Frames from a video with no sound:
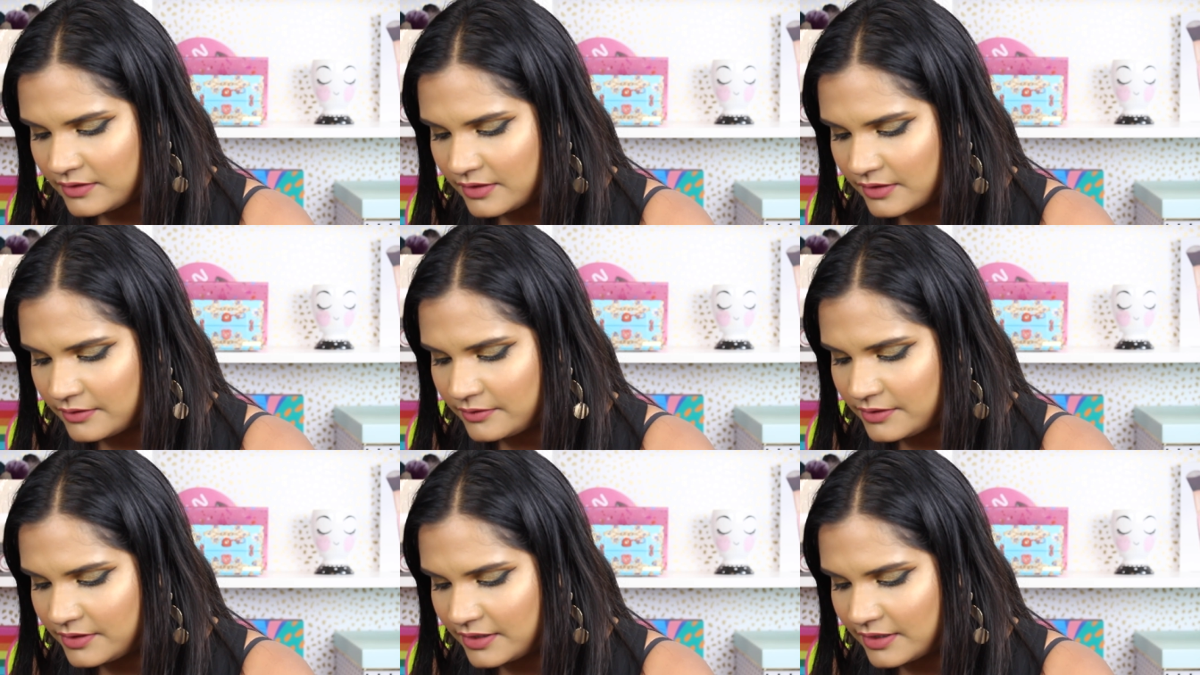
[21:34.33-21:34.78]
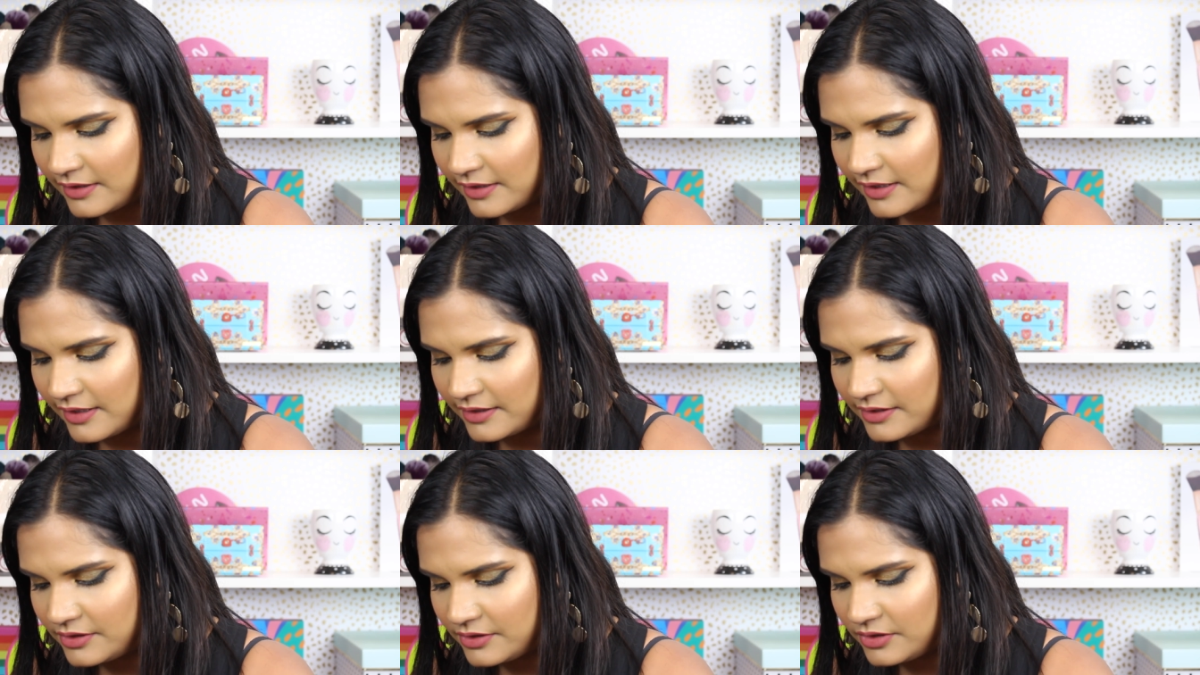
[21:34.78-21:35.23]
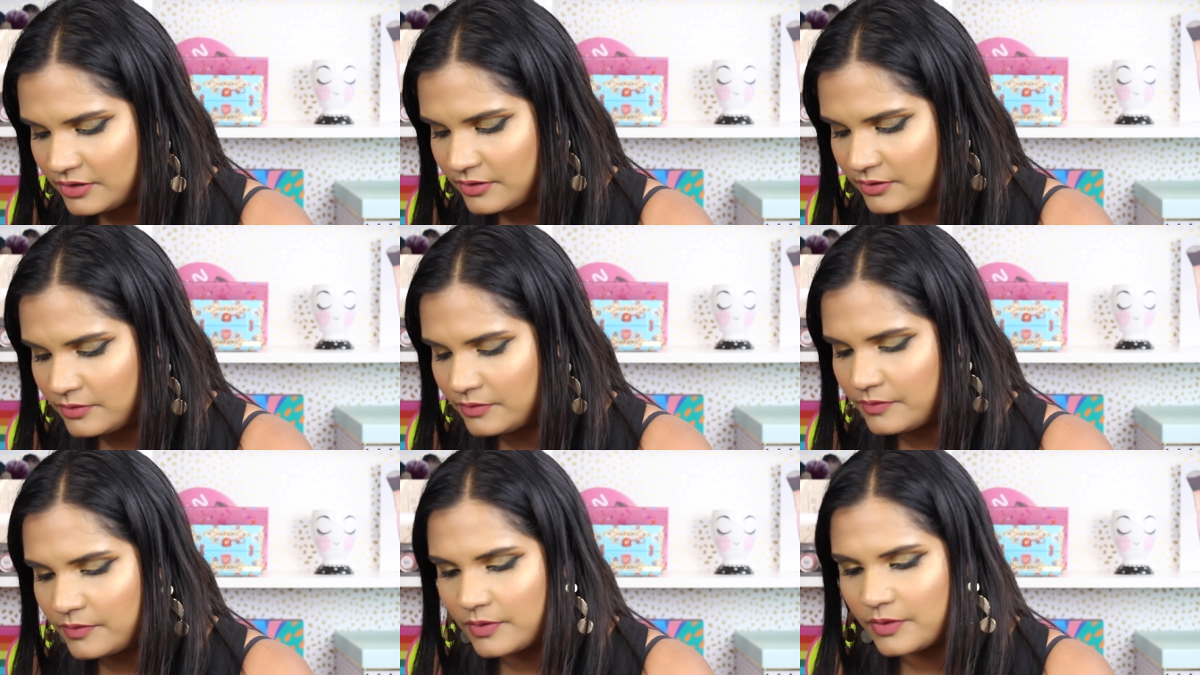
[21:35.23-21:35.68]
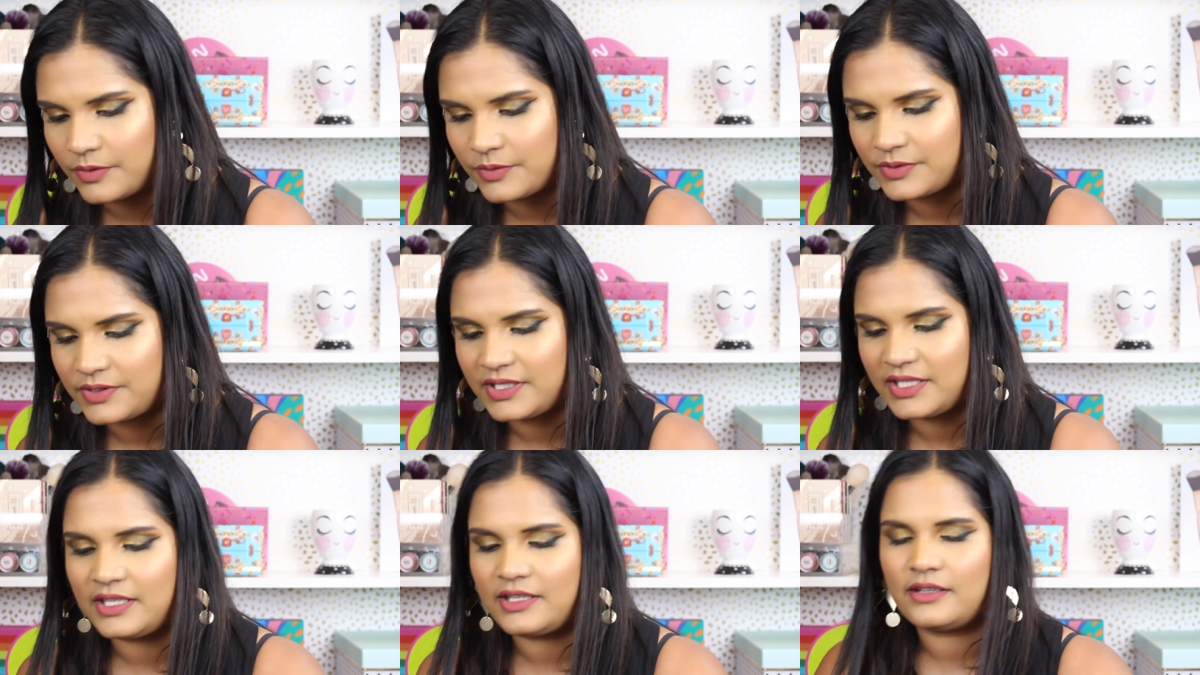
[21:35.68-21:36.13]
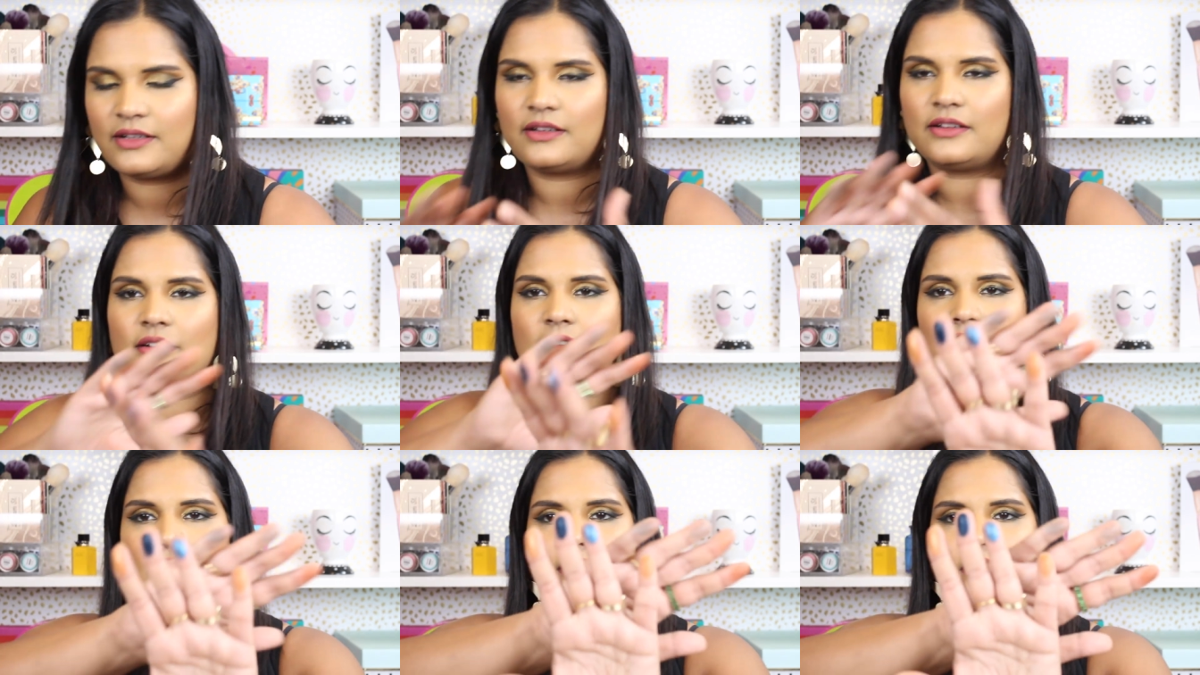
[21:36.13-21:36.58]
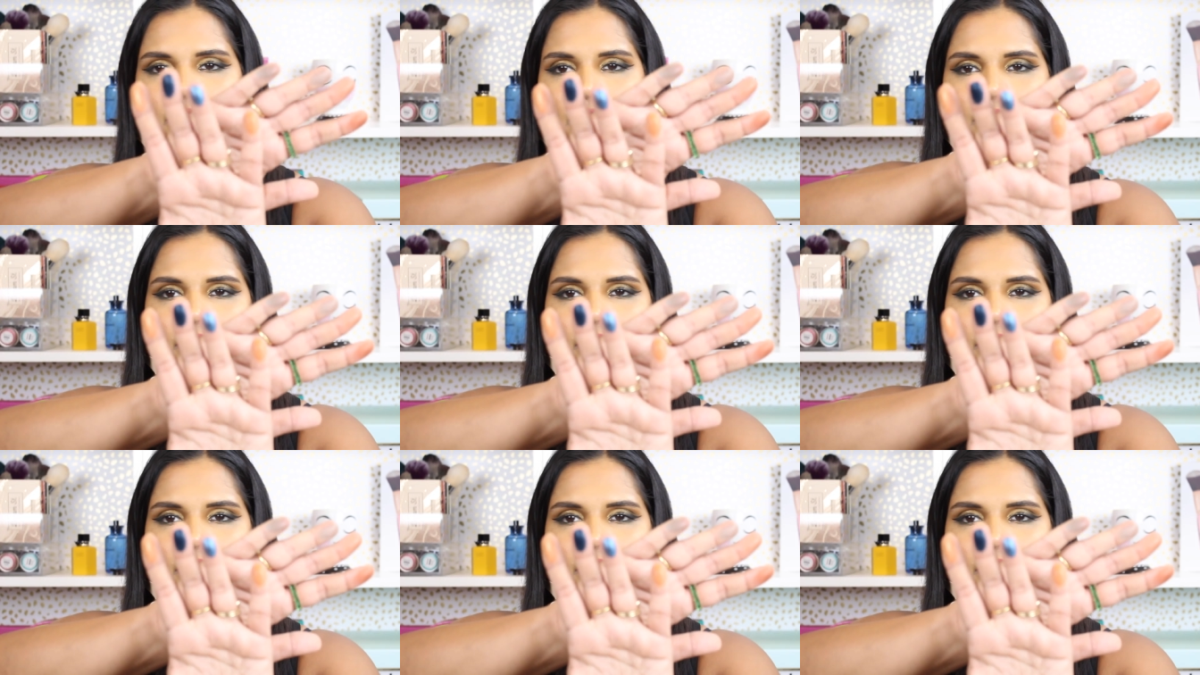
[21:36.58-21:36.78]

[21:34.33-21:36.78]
down to the last two rows here.